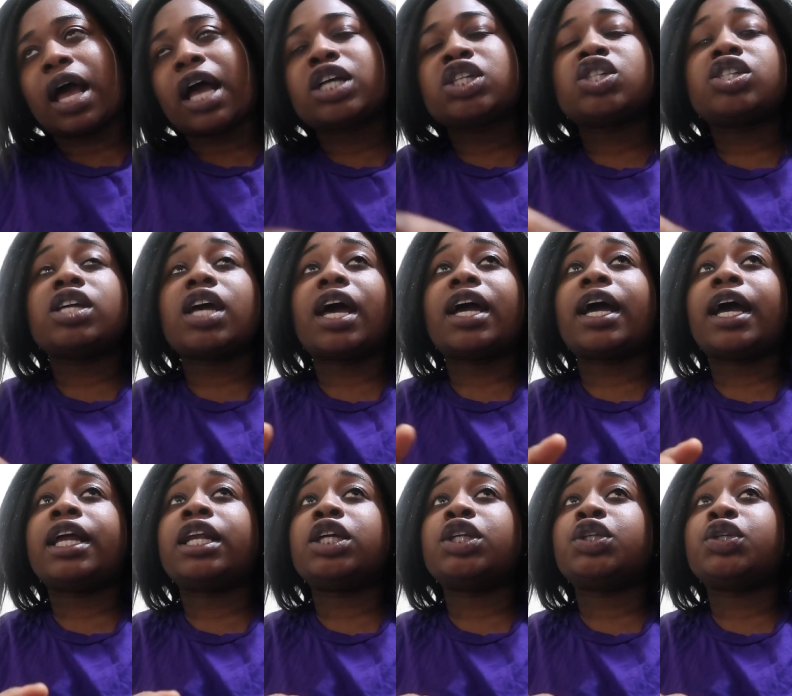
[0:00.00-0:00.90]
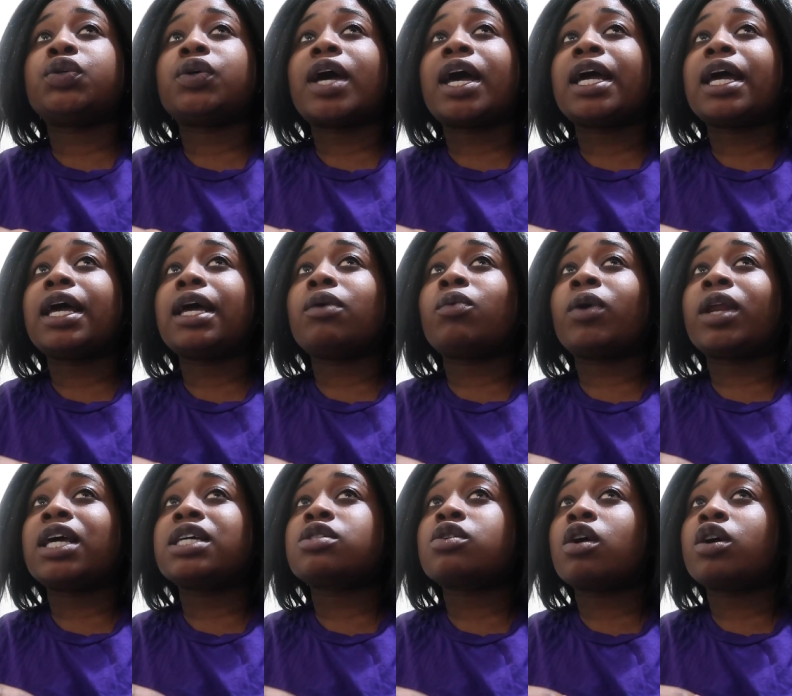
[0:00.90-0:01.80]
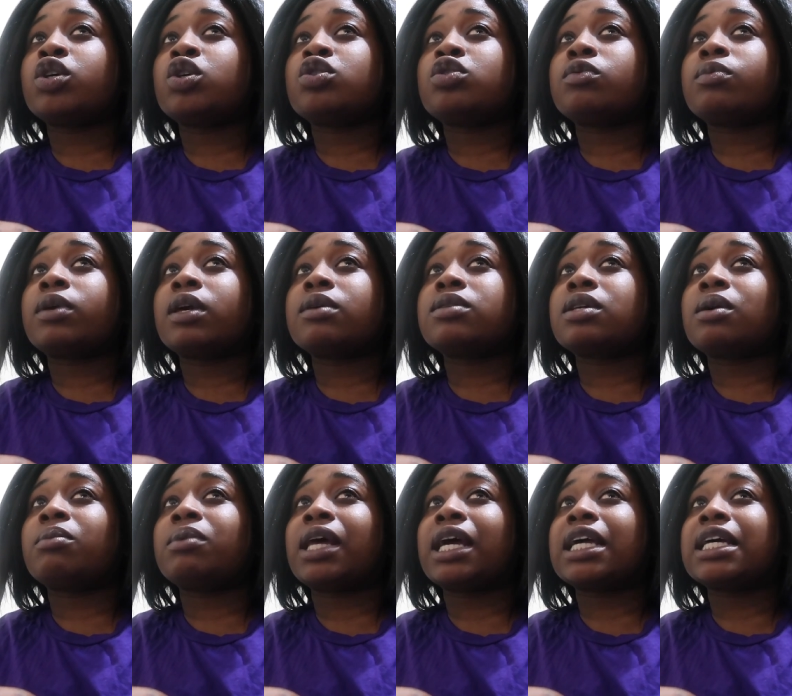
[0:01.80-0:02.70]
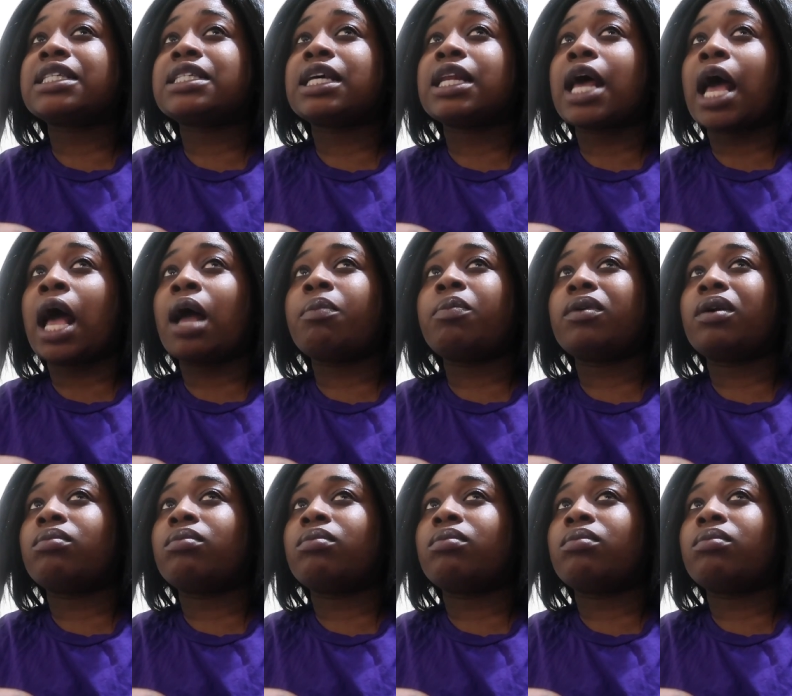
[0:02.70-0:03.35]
Actually, I kind of knew. I when I saw YouTube Kids, I'm like, it's an app.